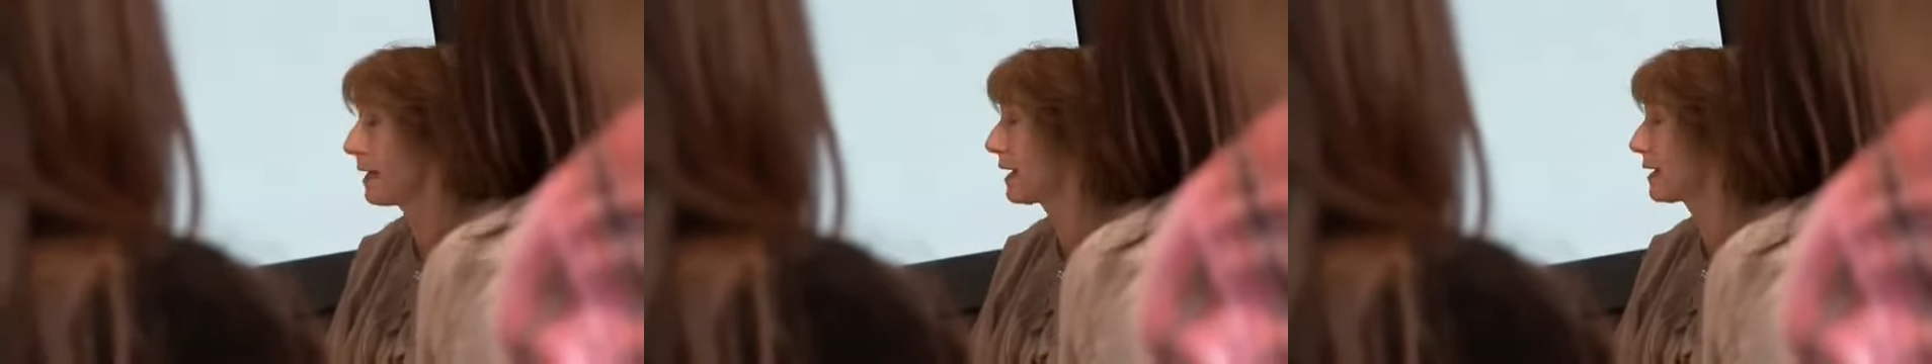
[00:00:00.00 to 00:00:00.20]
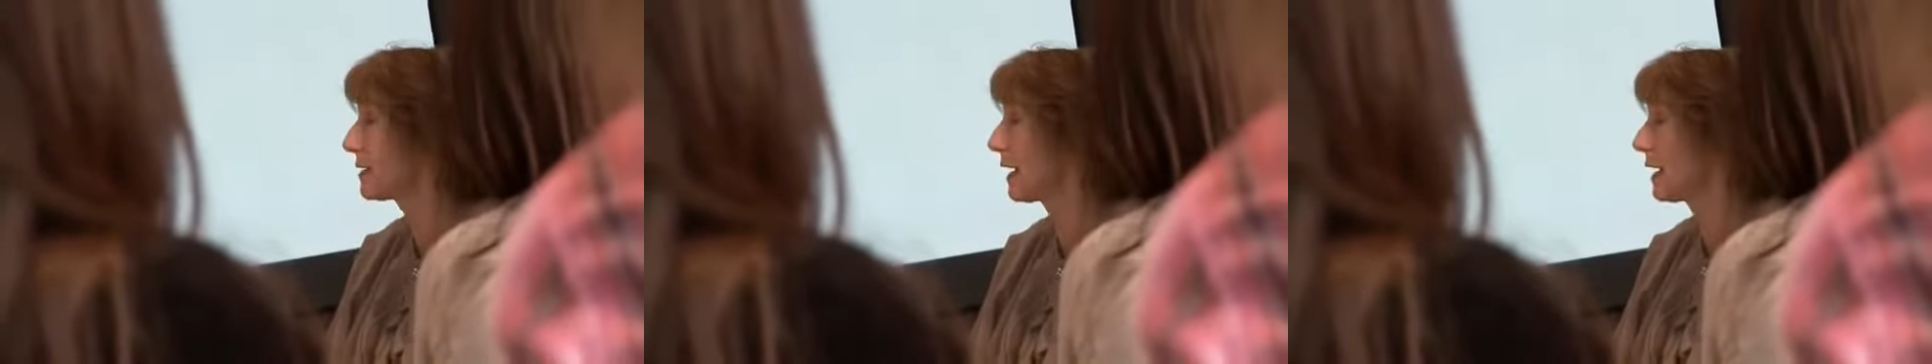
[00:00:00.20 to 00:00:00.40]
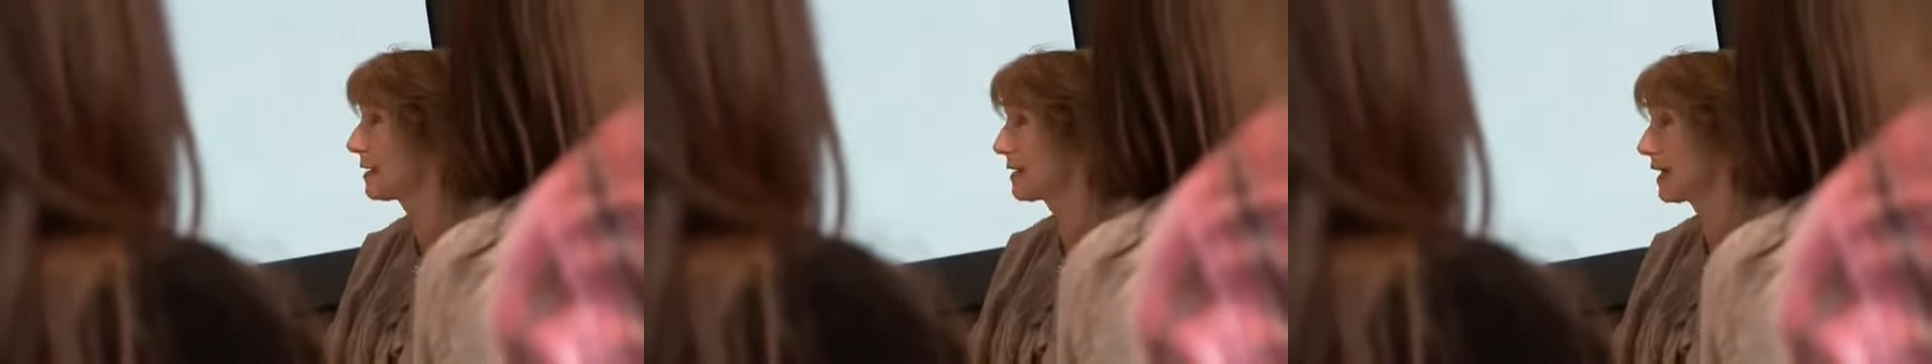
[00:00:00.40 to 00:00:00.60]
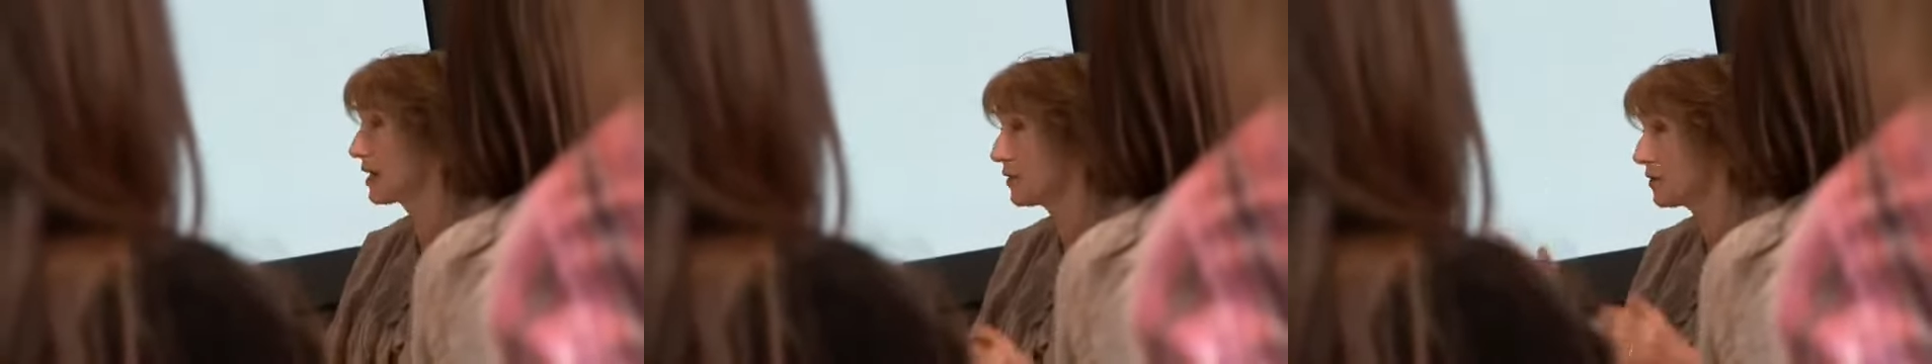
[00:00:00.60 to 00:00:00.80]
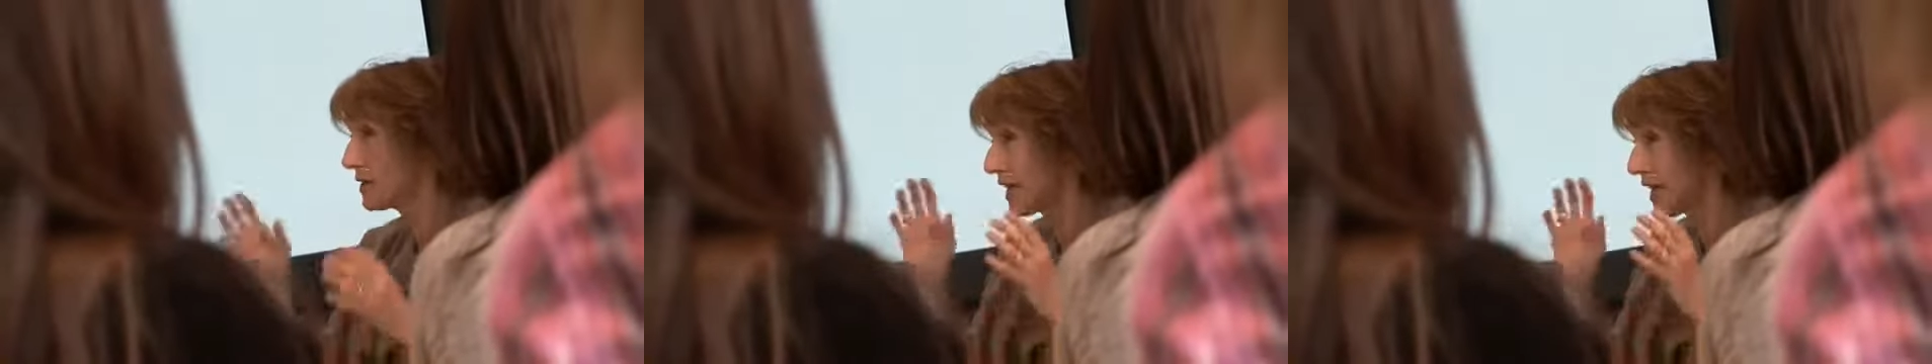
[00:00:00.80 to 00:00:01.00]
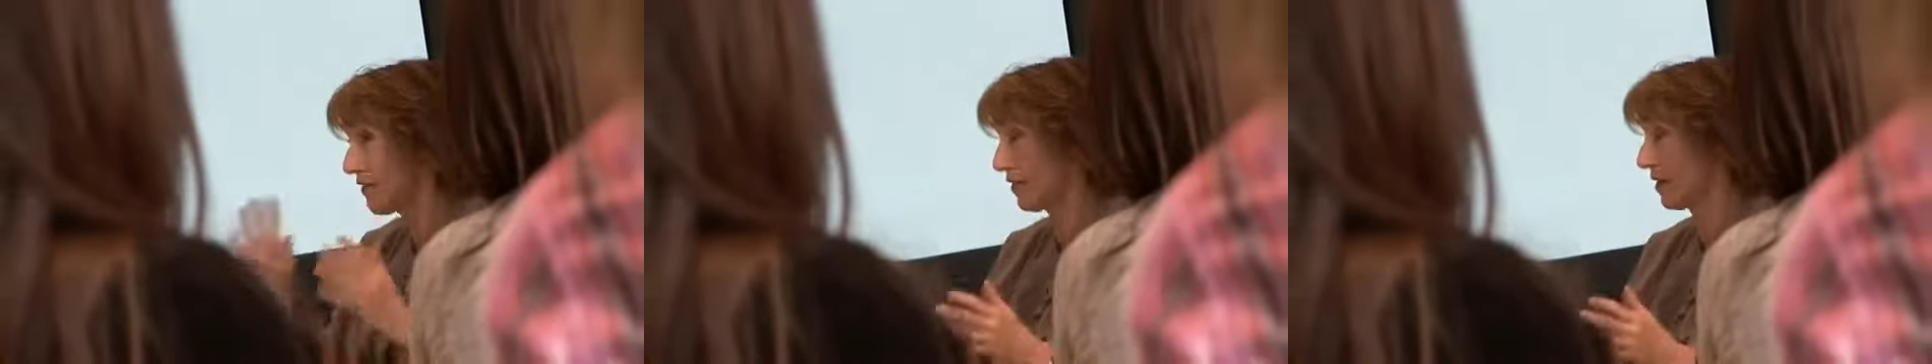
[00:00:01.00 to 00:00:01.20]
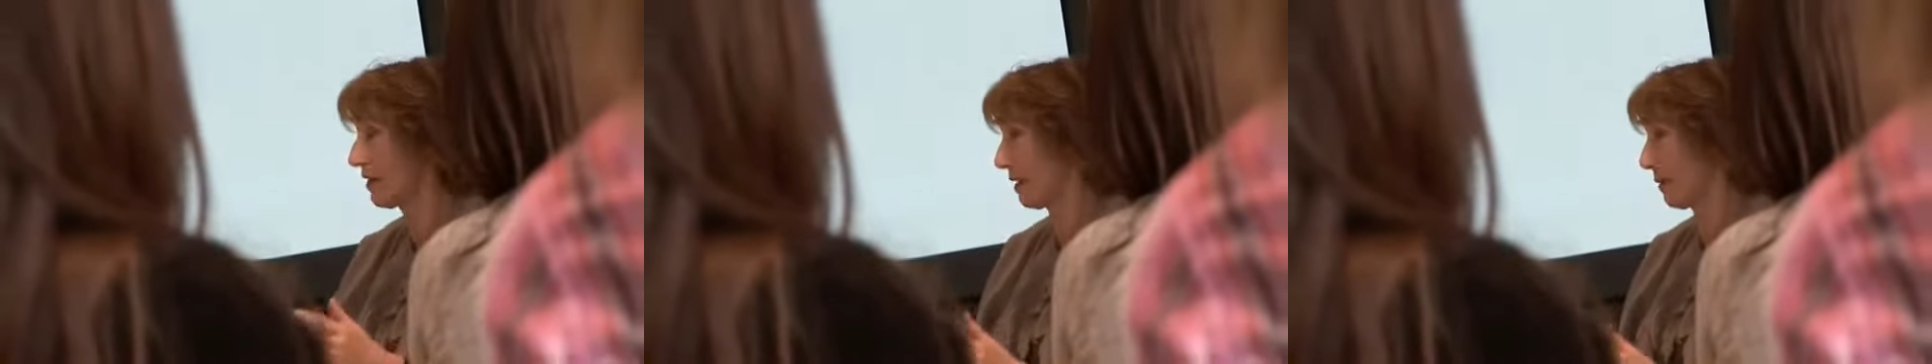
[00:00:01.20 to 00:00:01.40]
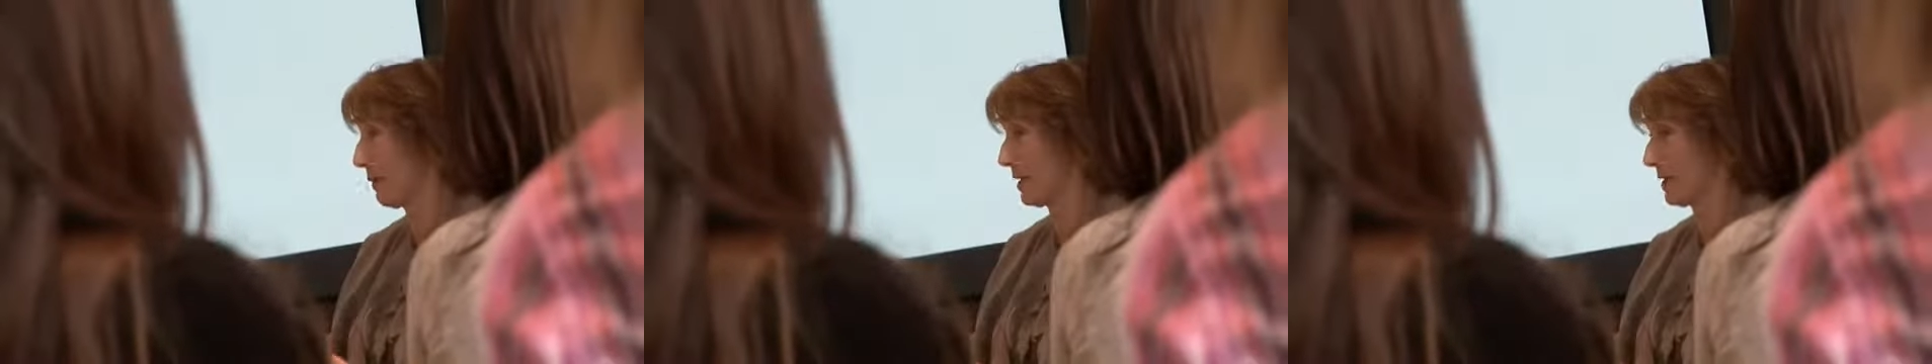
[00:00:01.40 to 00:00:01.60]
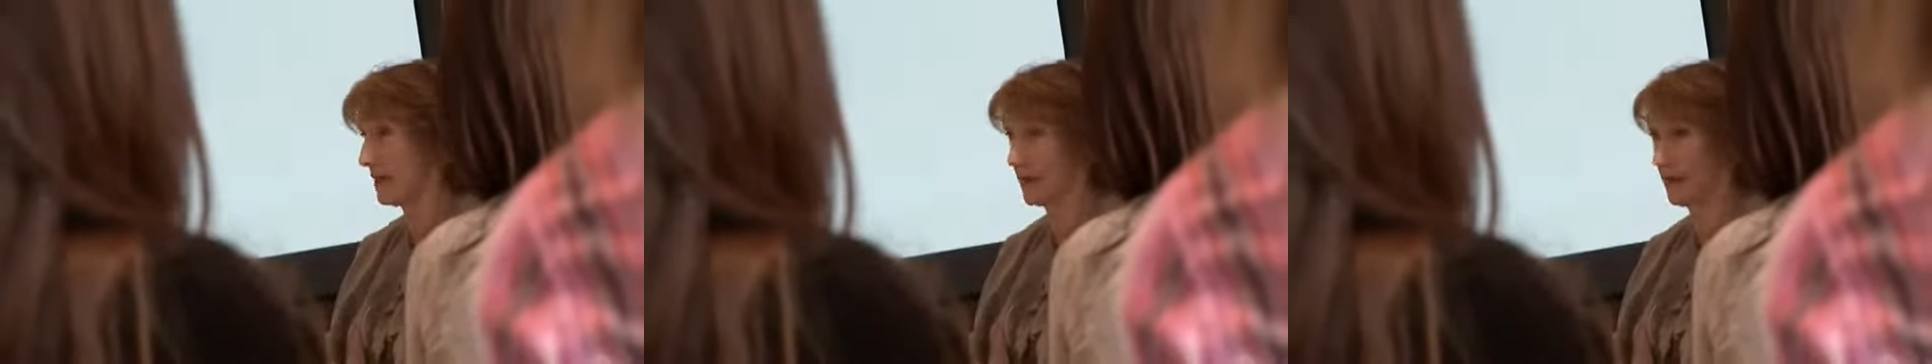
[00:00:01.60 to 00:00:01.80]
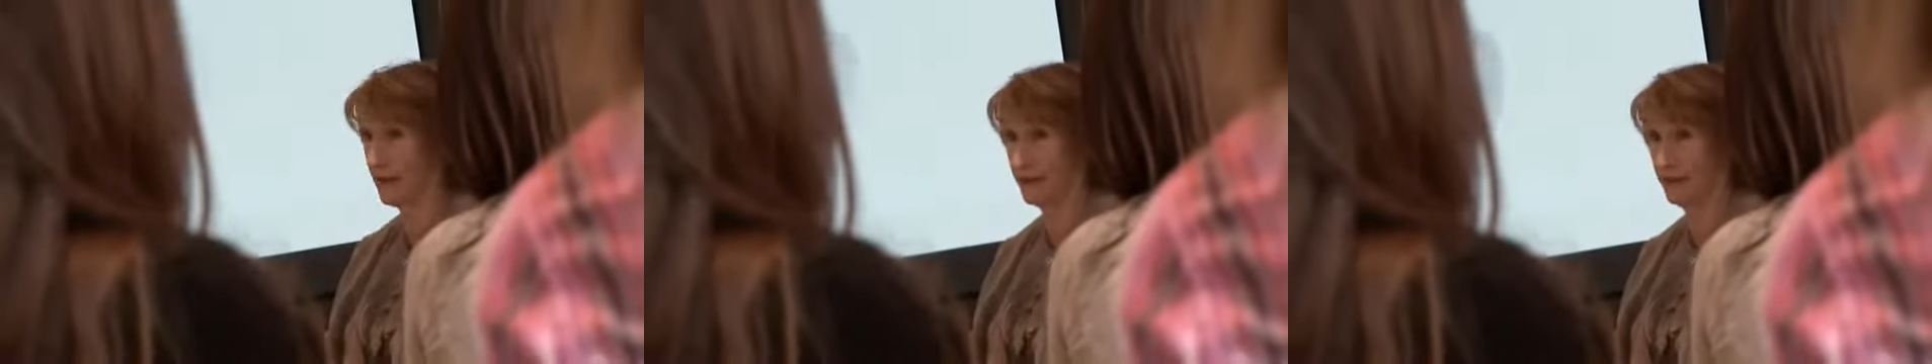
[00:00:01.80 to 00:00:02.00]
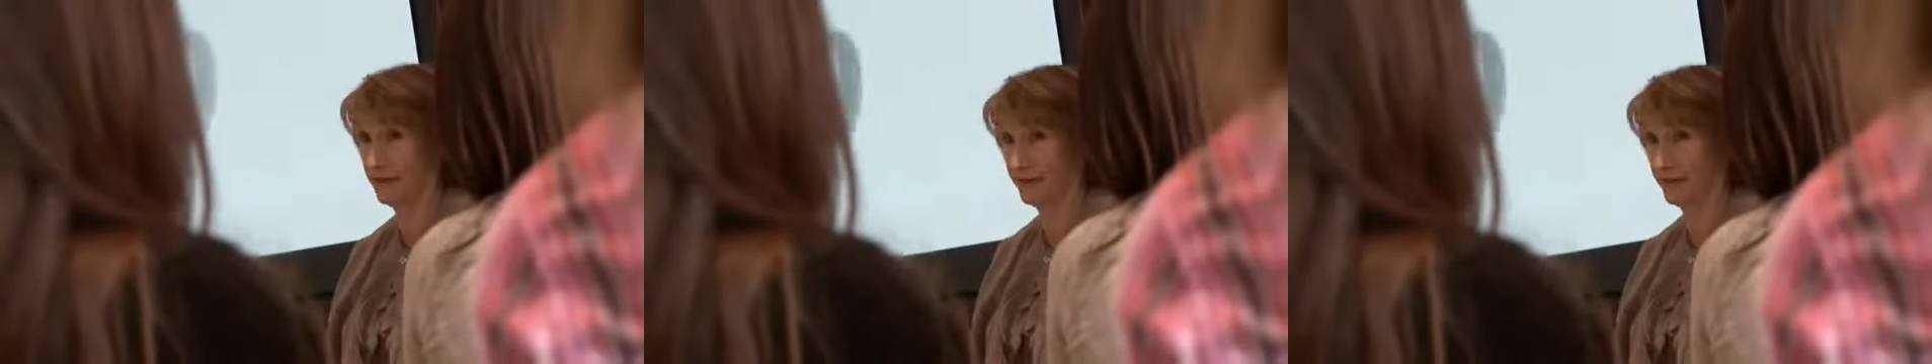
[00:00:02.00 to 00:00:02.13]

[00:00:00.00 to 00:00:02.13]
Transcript: And I used everything myself.